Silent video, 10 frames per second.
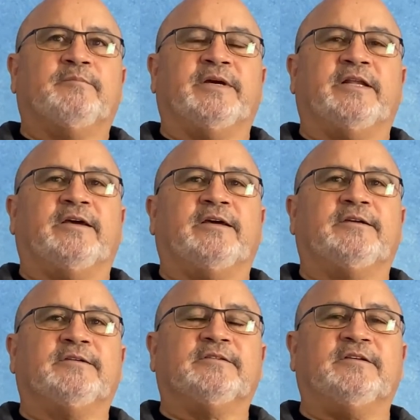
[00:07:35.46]
But uh,
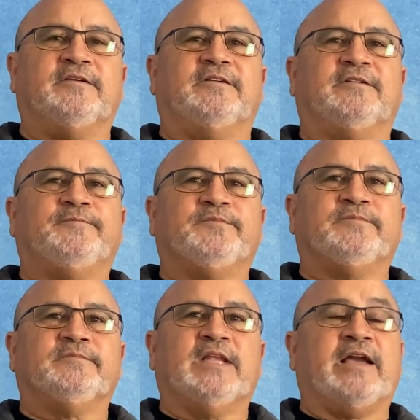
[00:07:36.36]
I
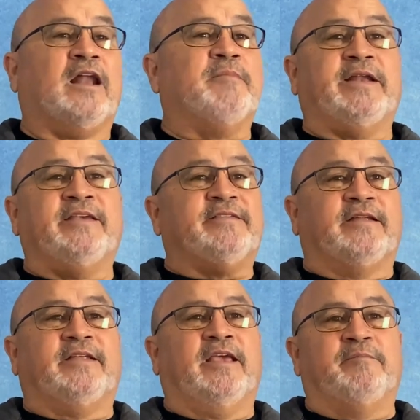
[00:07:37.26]
got on my knees
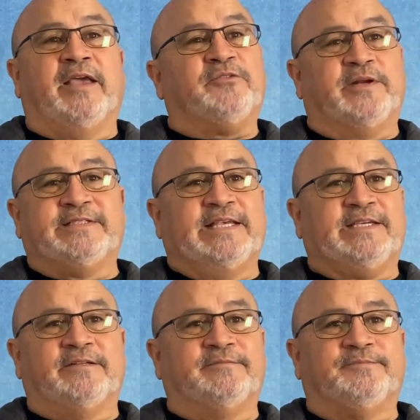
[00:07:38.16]
that day, May
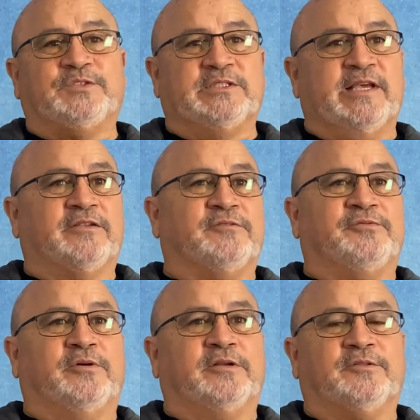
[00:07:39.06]
twenty-second, two thousand
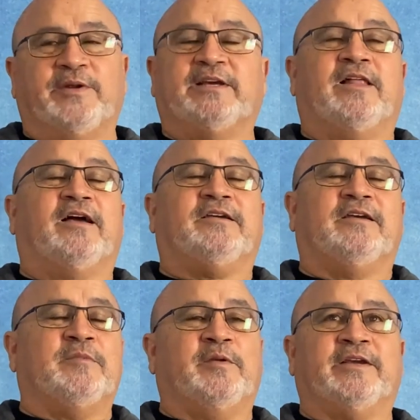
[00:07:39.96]
four, three o'clock.
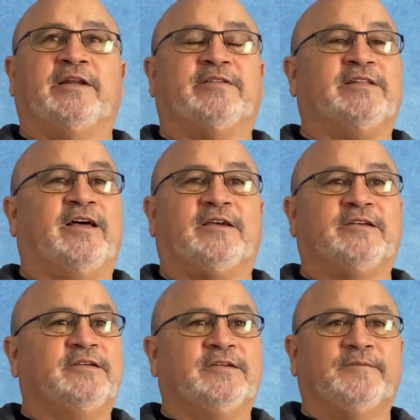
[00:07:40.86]
I remember looking at the clock.
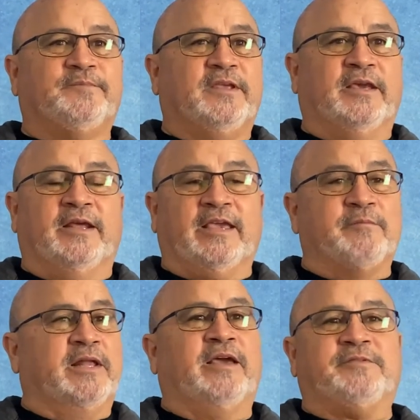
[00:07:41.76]
And I
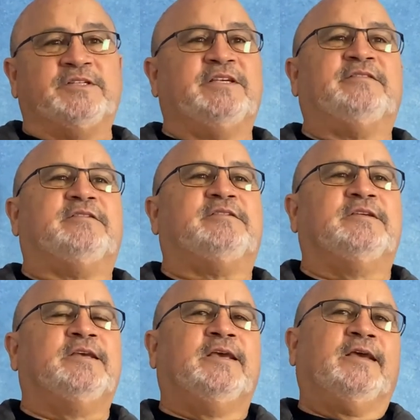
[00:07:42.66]
gave my life to
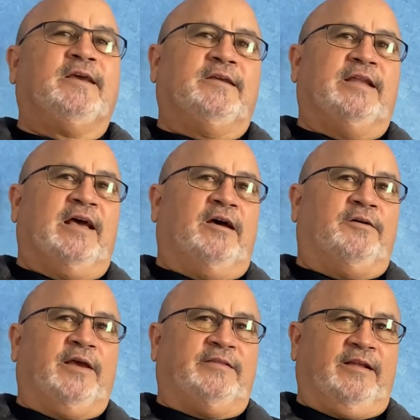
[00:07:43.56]
Jesus.
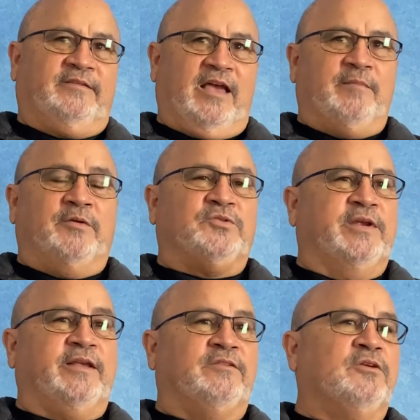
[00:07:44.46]
Now, at that time, I was
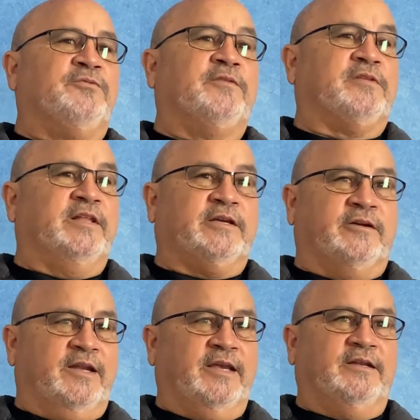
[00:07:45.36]
drinking two-fifths of liquor
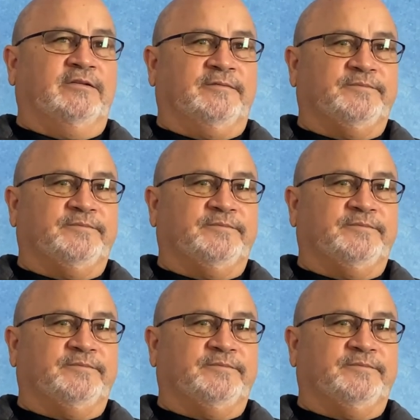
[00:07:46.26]
a night,